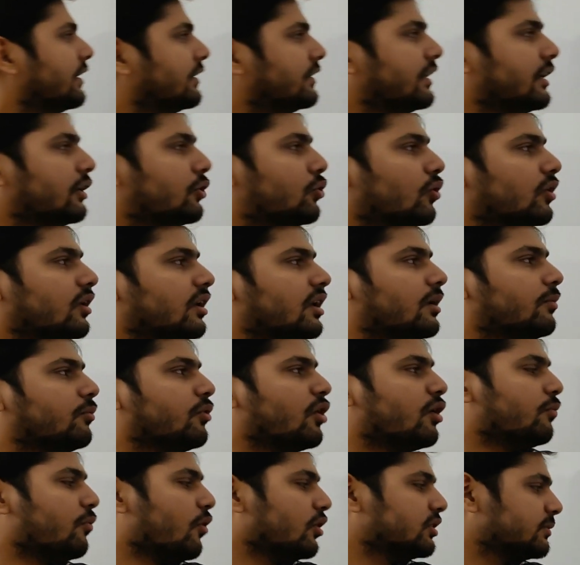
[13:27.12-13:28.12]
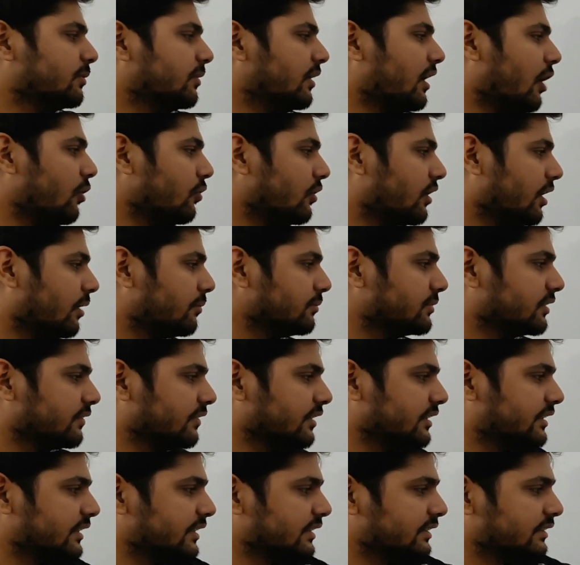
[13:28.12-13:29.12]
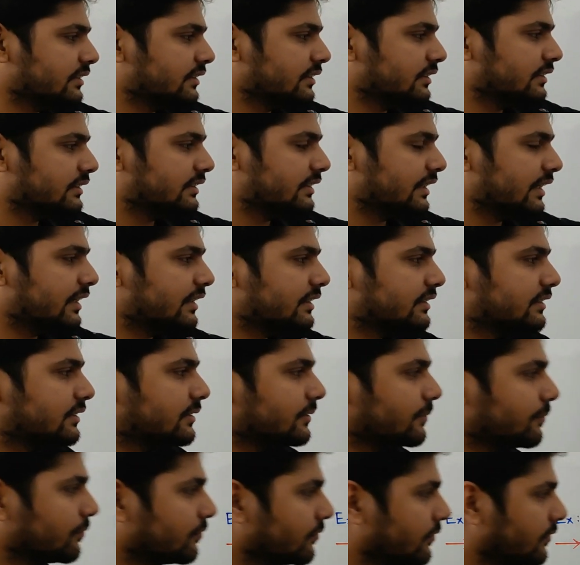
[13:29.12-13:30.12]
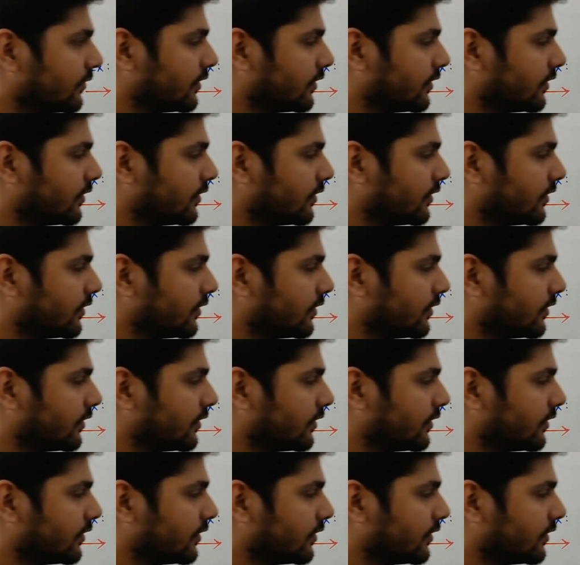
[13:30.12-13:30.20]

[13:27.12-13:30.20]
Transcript: the total number of possible outcomes, which is 6.